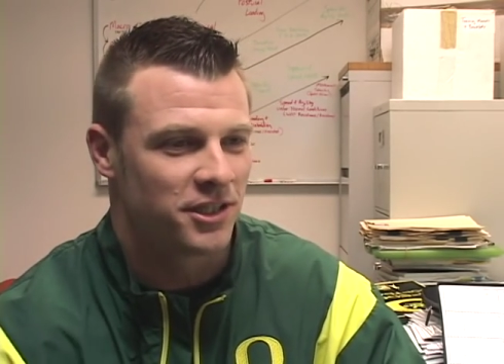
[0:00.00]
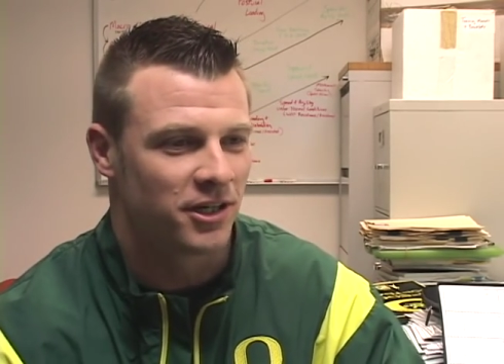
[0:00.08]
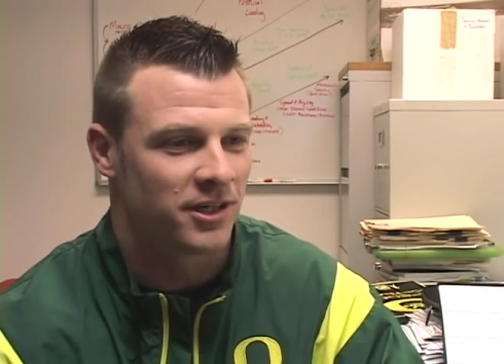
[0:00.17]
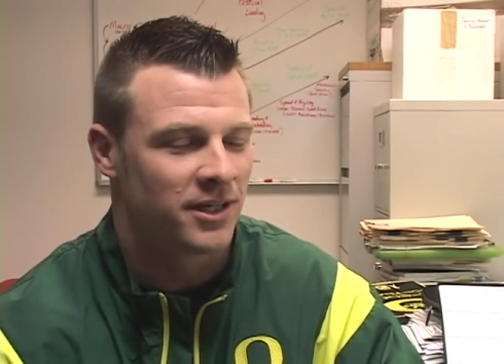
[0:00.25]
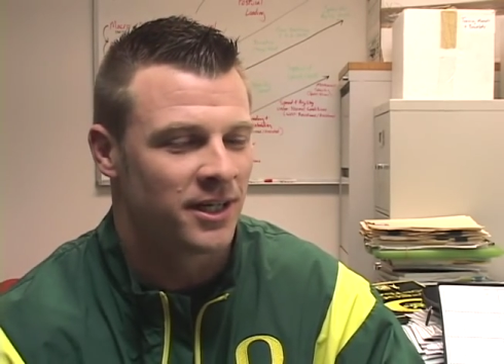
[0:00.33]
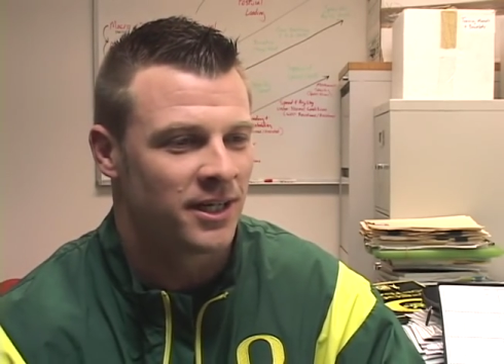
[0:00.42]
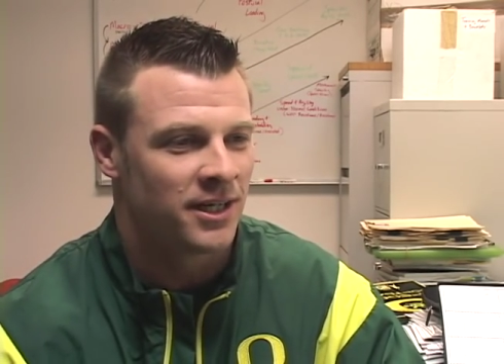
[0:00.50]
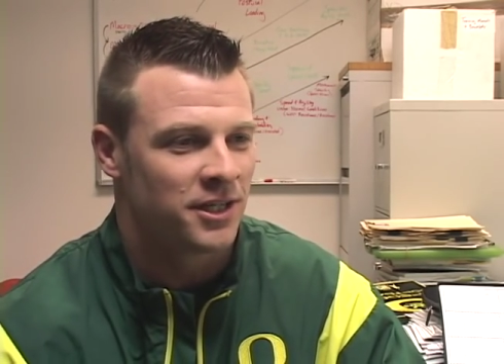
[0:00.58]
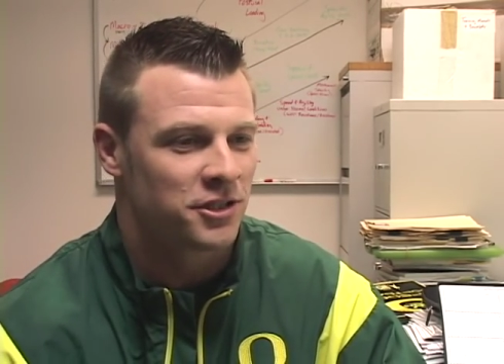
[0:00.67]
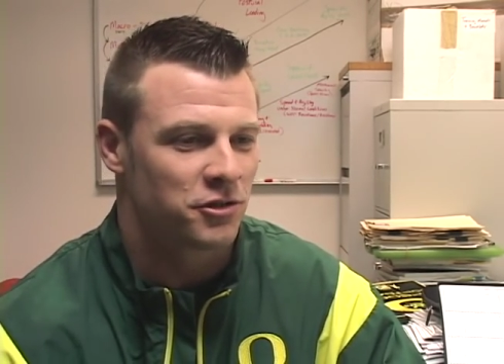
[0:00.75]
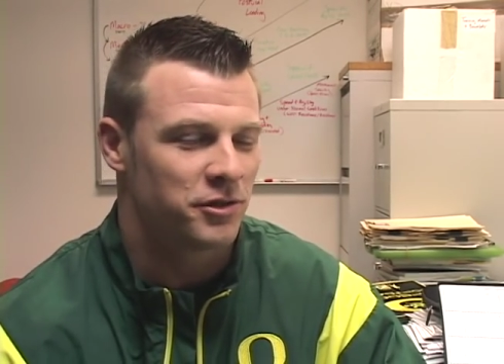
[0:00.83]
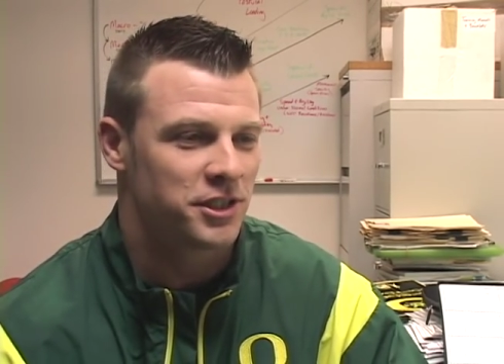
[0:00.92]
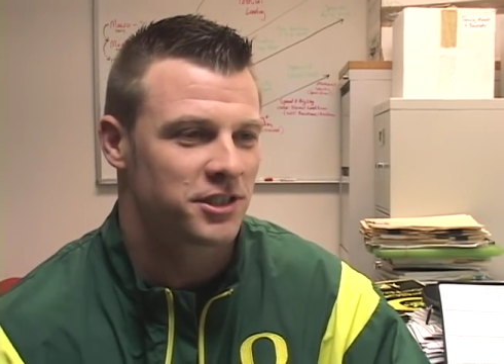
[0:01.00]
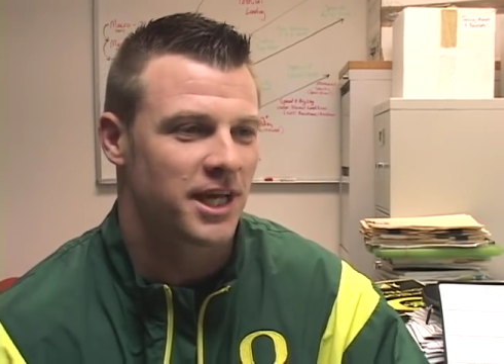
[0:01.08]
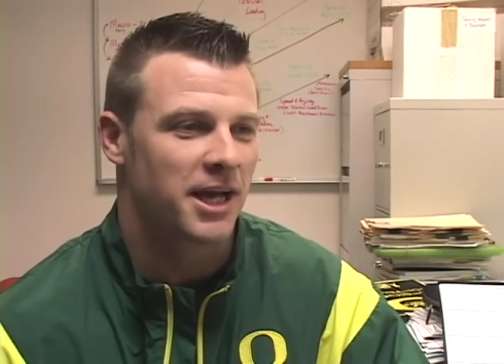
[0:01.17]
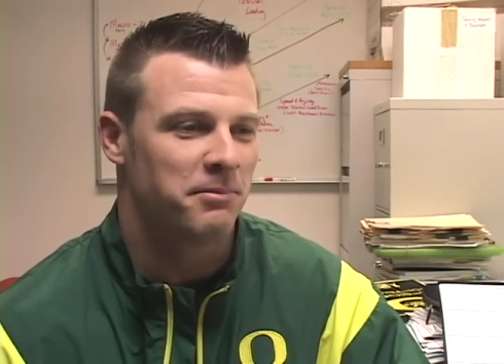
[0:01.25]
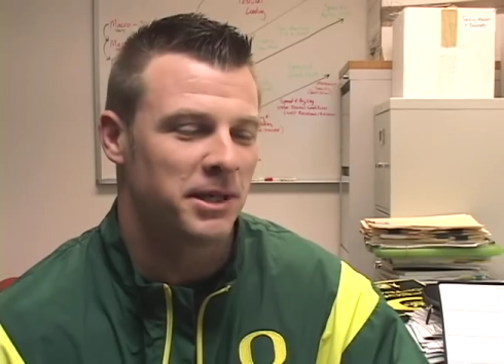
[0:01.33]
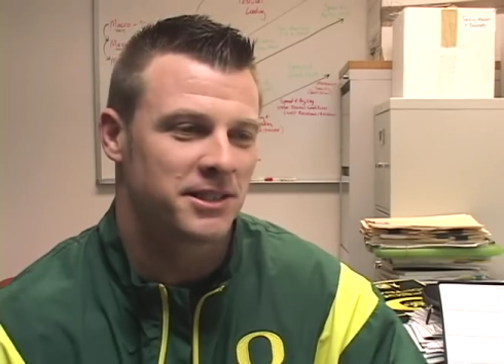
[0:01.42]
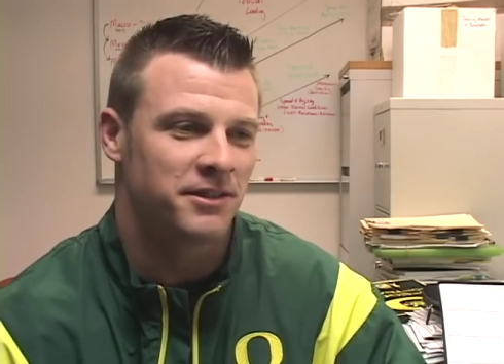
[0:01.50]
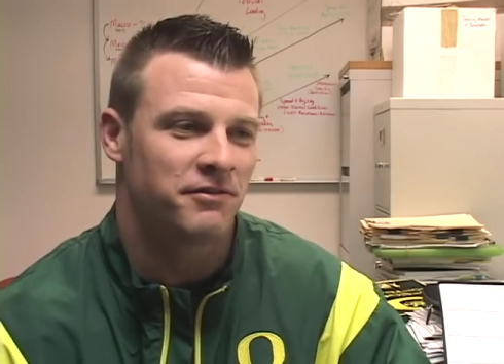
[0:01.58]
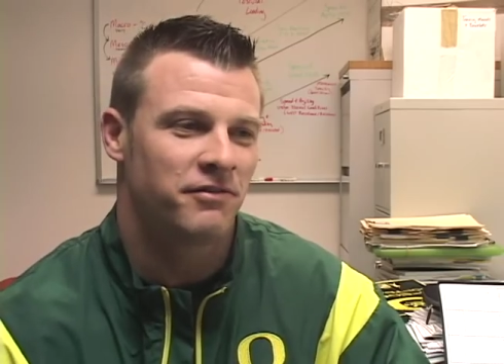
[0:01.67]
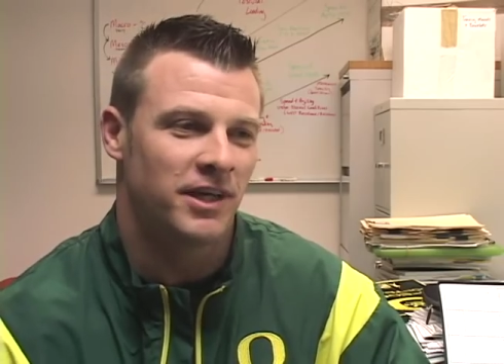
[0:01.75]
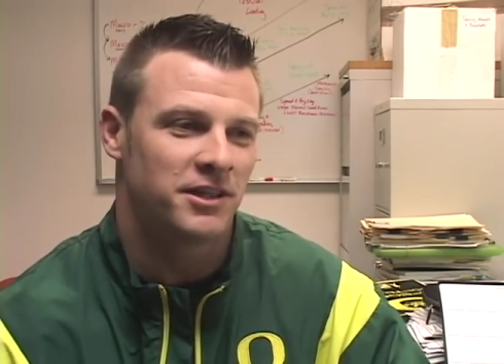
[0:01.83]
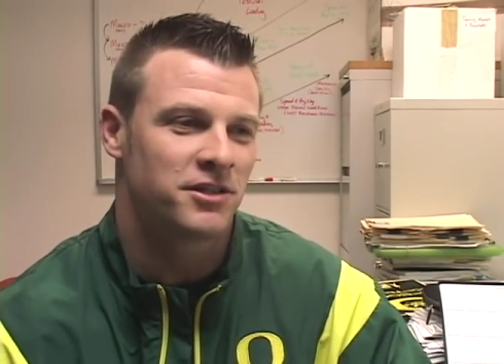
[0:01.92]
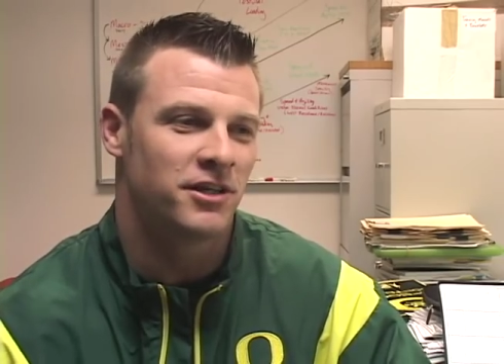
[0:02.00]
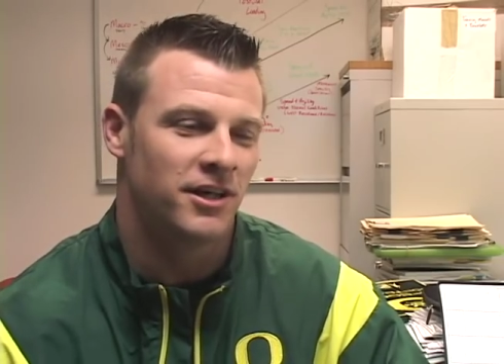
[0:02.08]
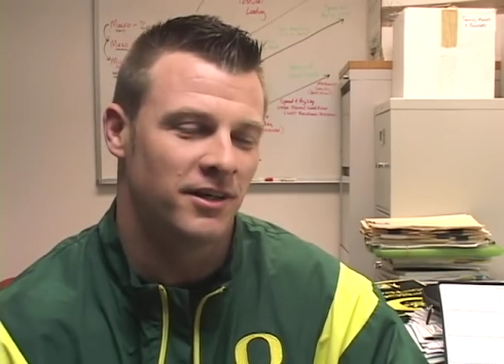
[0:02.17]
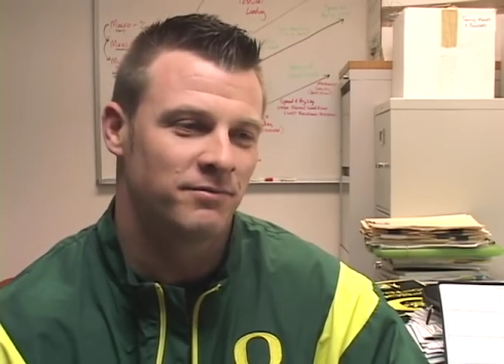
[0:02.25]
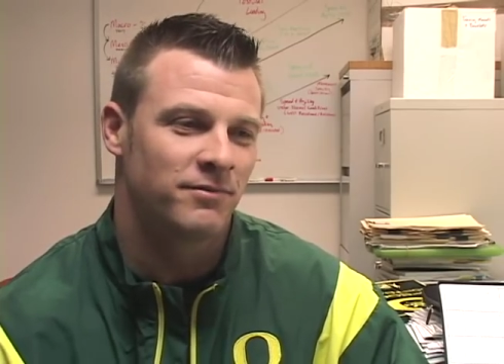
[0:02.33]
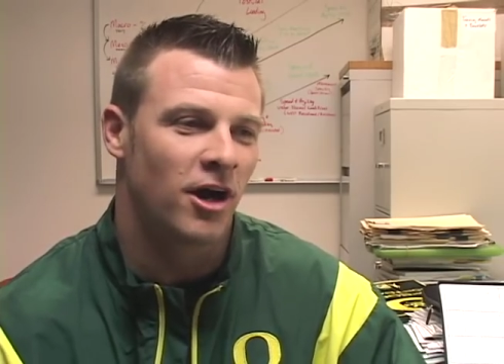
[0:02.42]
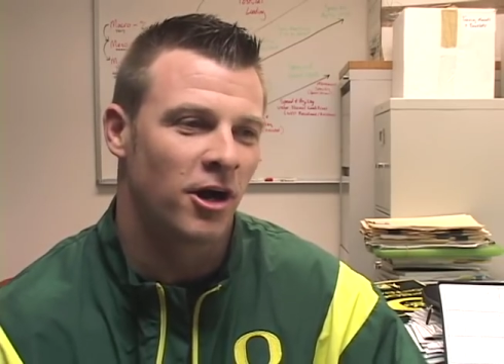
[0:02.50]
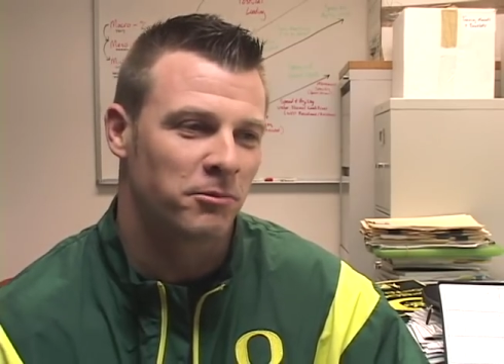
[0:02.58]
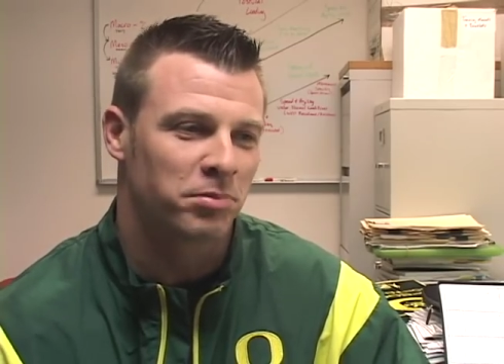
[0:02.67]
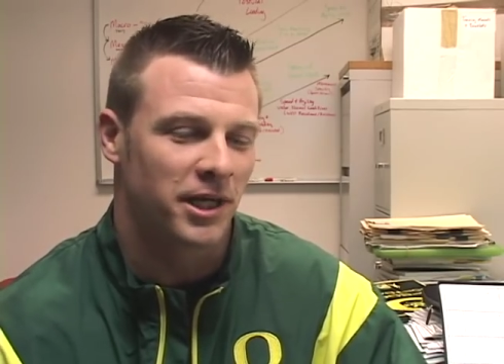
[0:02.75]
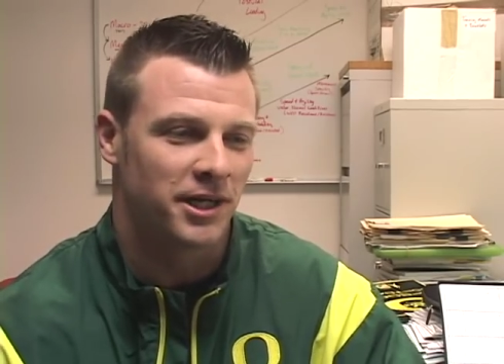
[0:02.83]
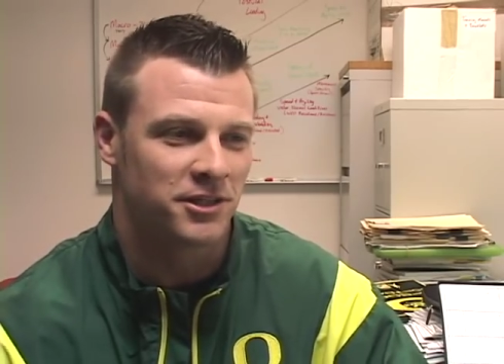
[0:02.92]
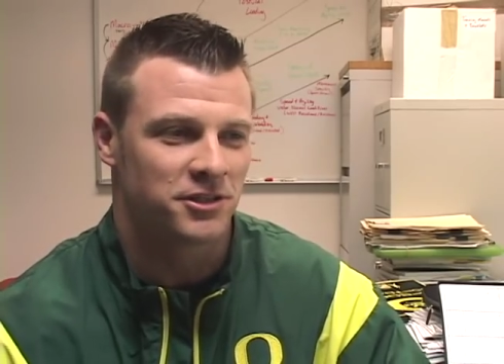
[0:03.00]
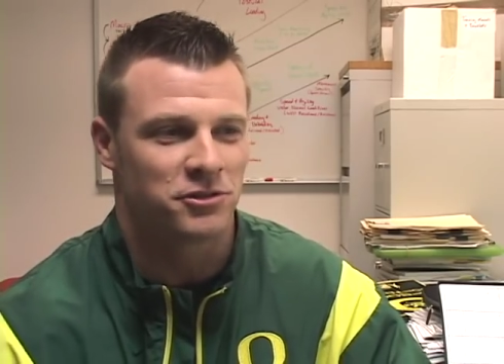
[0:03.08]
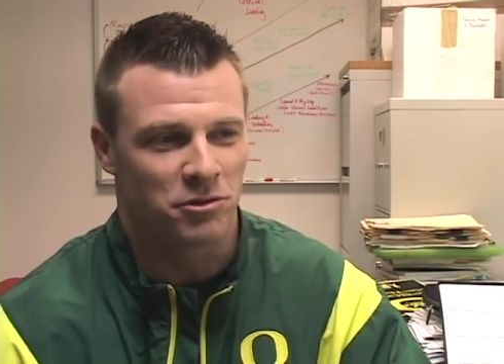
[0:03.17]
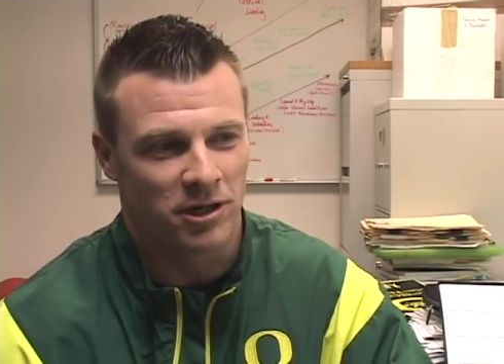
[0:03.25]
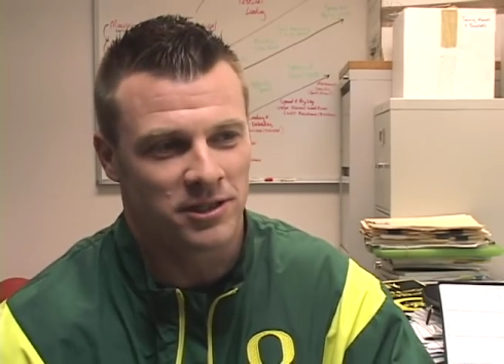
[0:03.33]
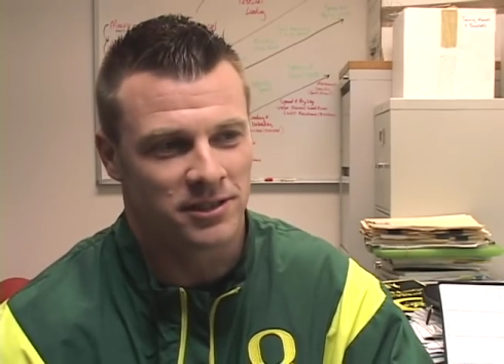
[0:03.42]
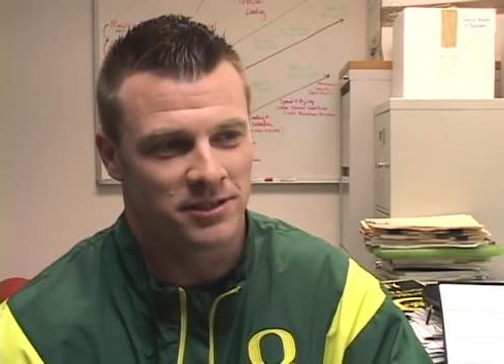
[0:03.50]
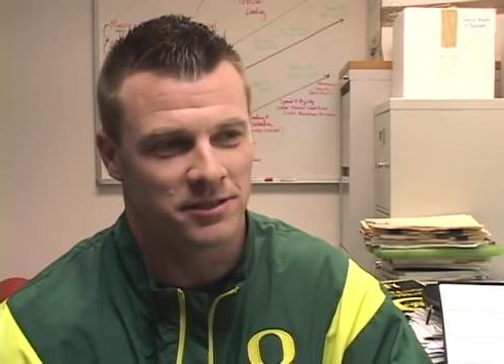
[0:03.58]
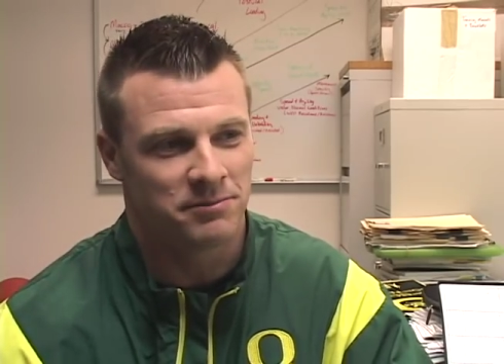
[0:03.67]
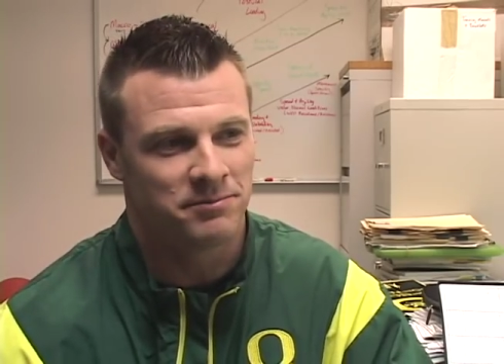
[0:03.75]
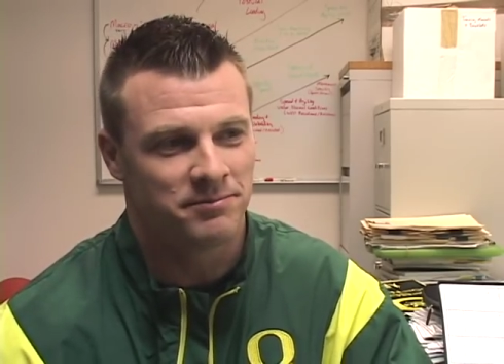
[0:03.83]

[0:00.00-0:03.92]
Or so he just kind of makes it fit to our players and to our system.